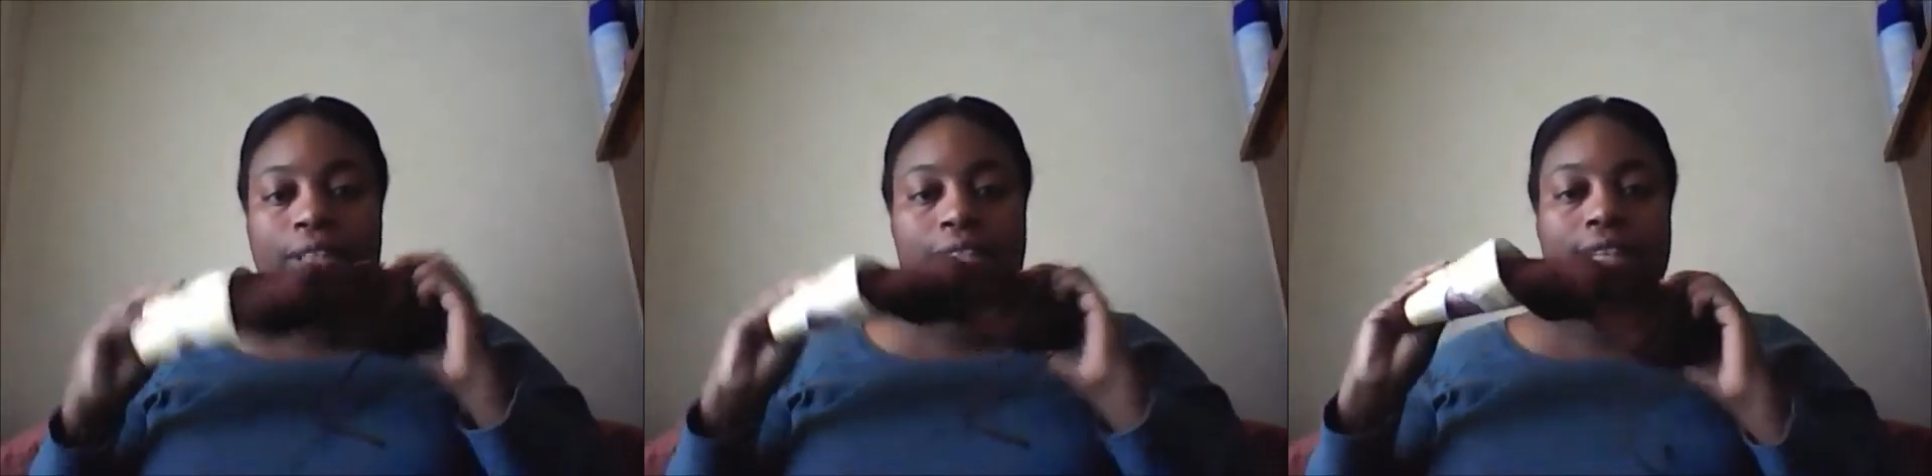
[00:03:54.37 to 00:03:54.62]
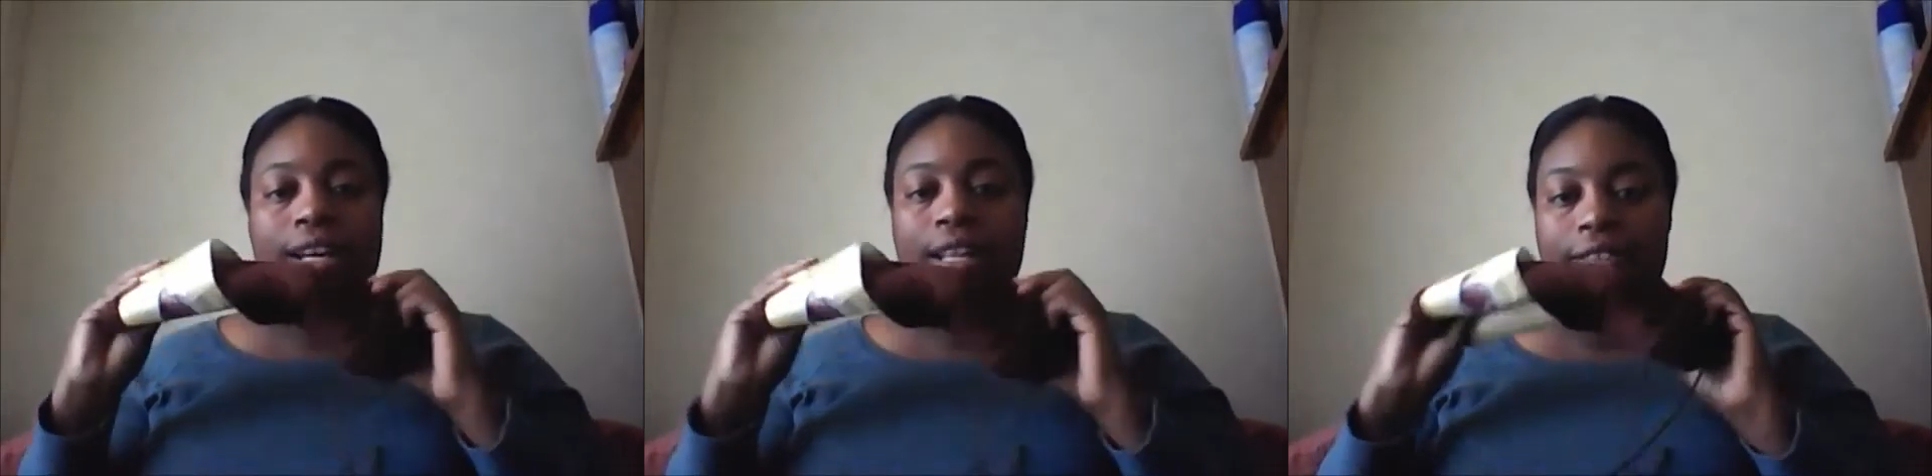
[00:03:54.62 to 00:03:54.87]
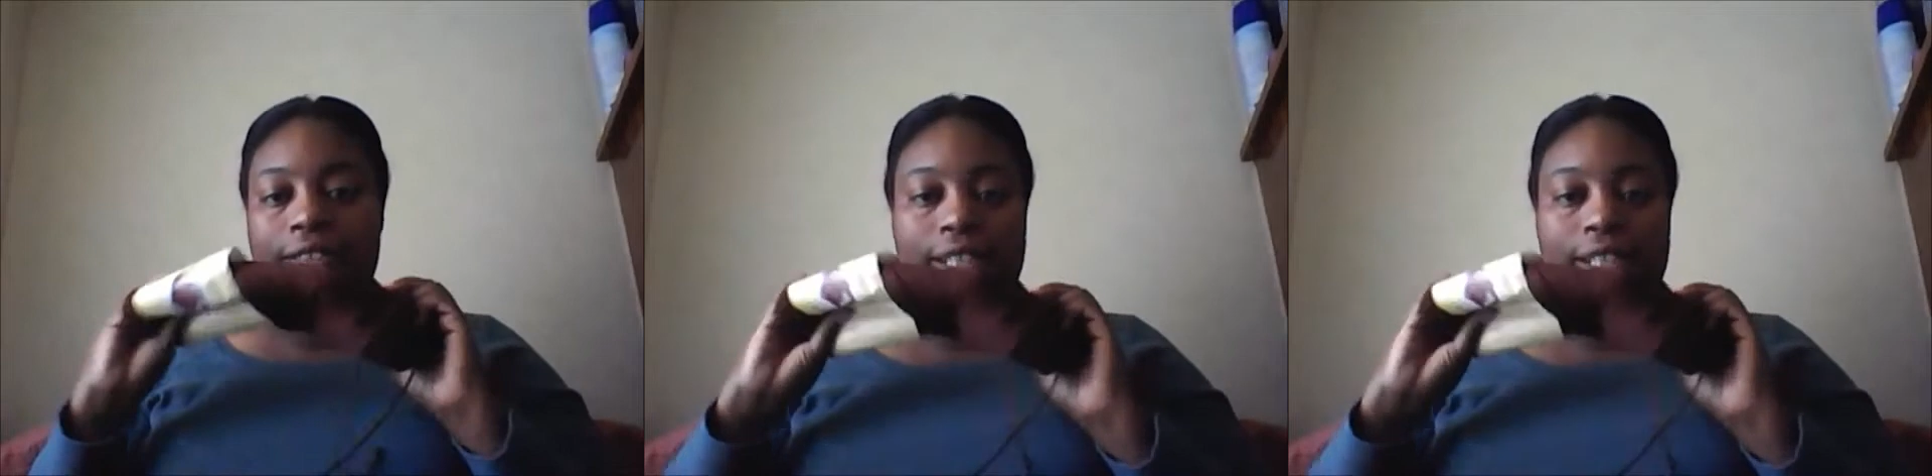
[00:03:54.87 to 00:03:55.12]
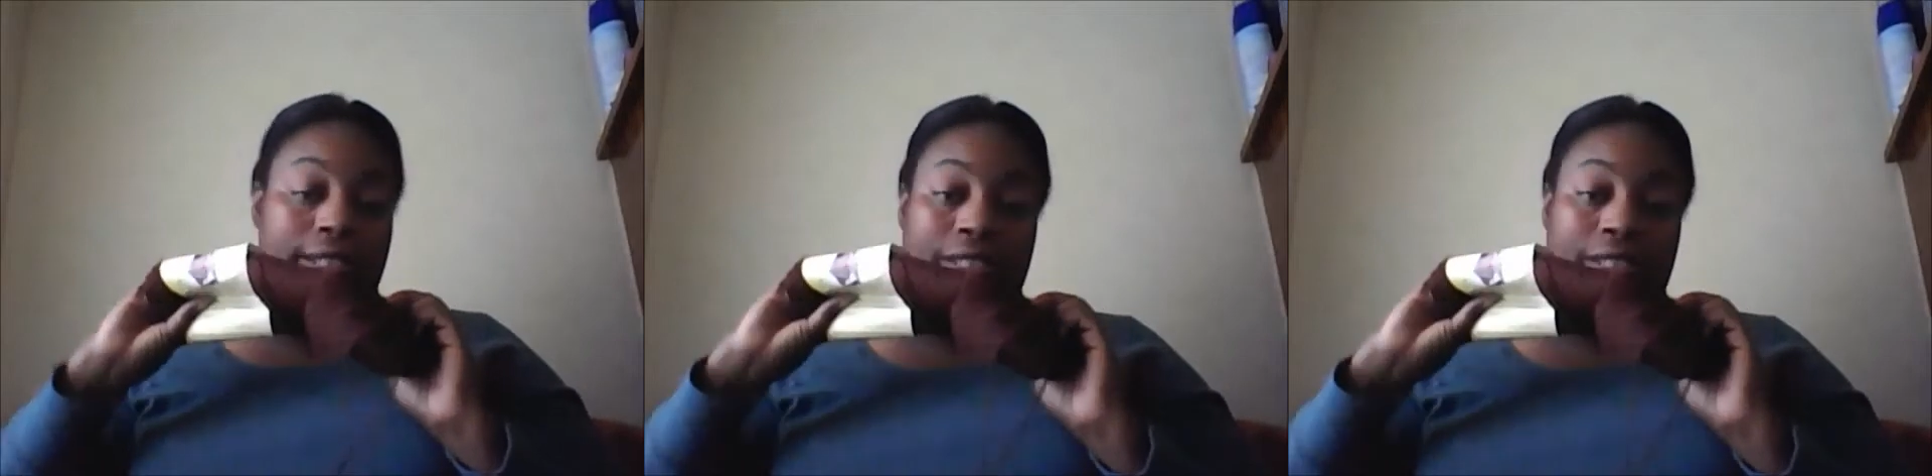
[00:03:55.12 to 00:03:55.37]
This color
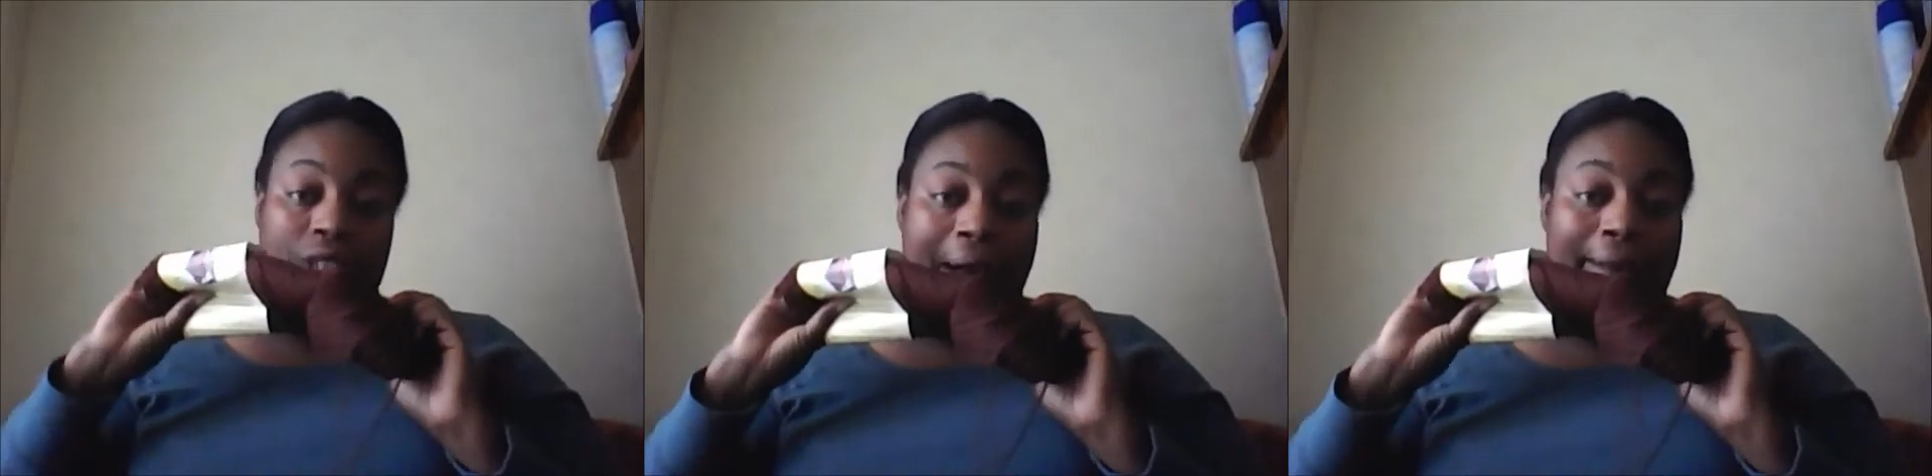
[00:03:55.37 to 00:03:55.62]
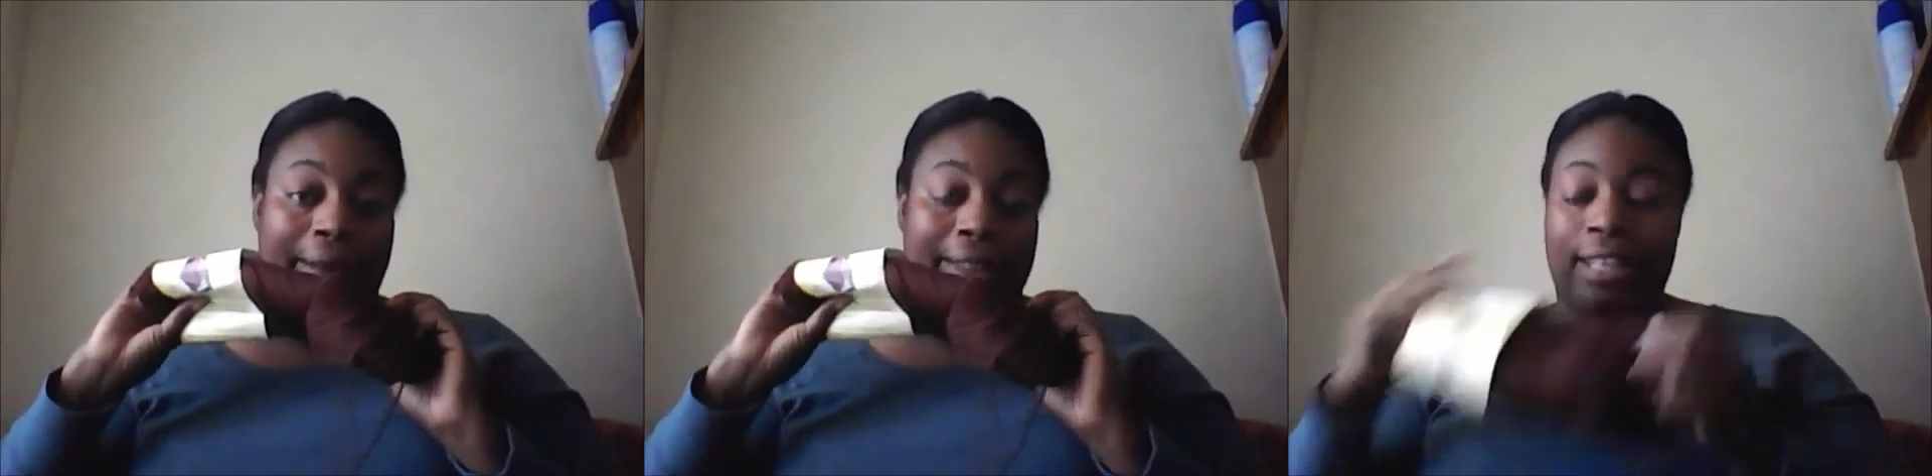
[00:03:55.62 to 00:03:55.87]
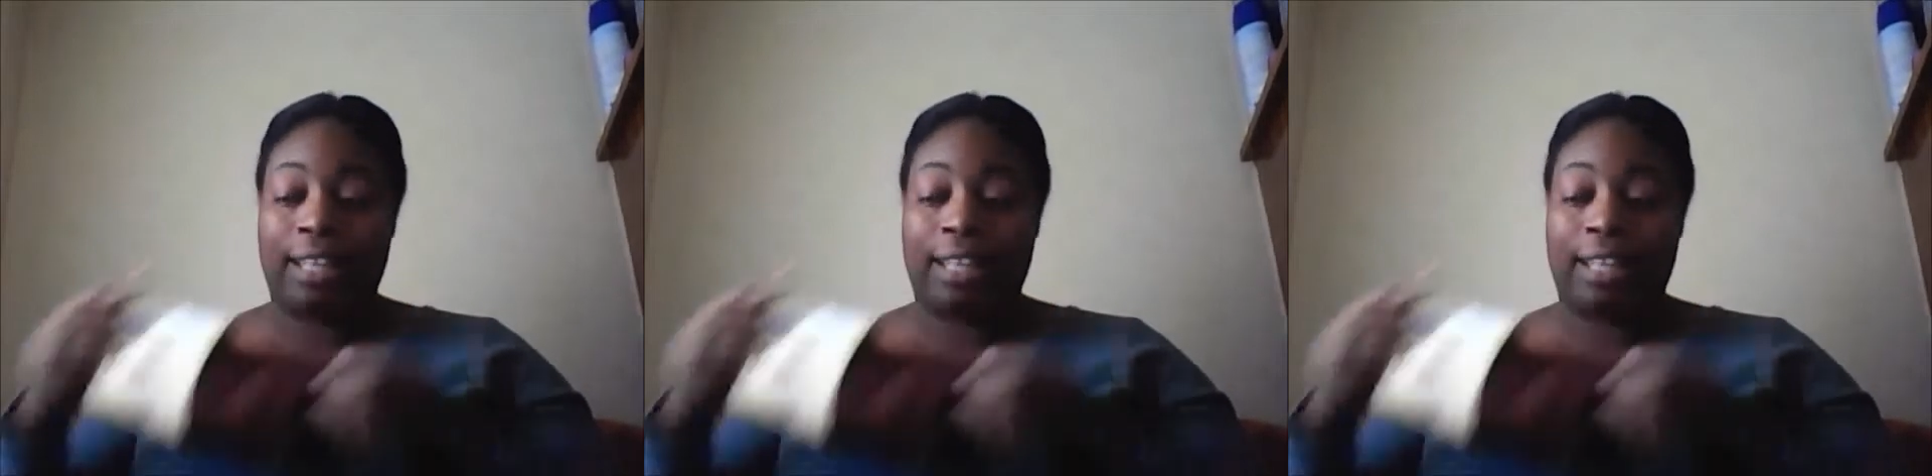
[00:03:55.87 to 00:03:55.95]
is chocolate.